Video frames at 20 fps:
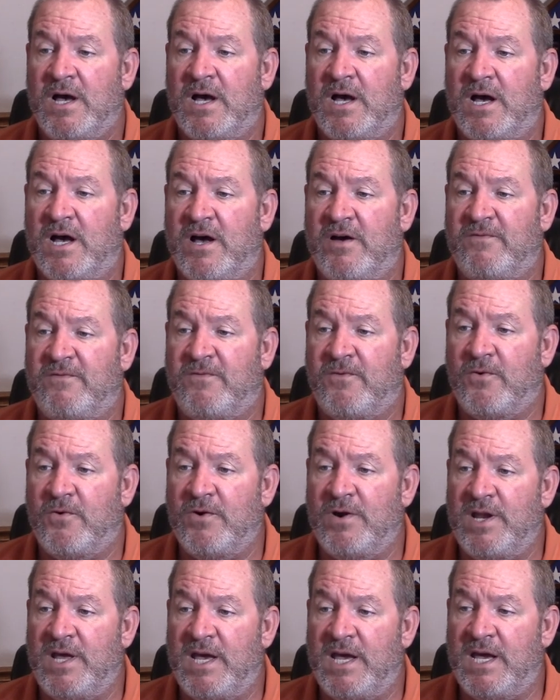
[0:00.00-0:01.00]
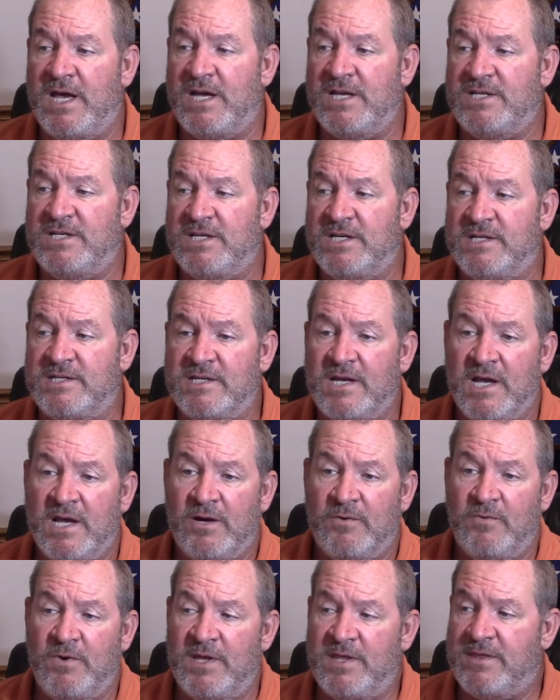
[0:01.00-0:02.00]
uh, Ford Edges
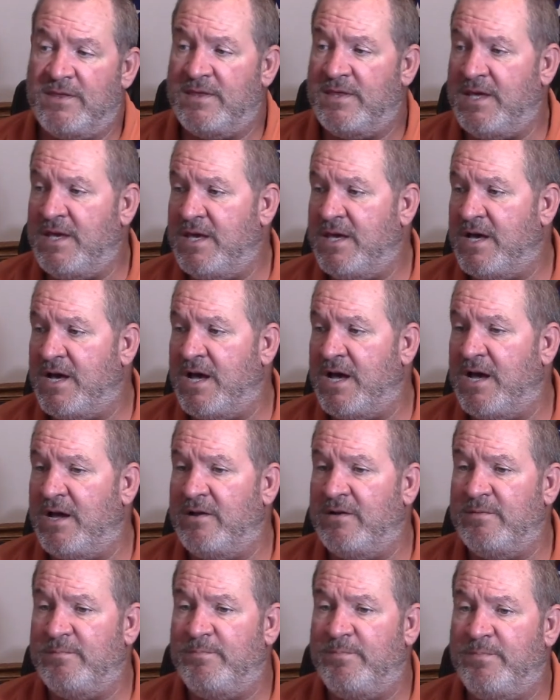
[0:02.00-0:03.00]
with the, uh,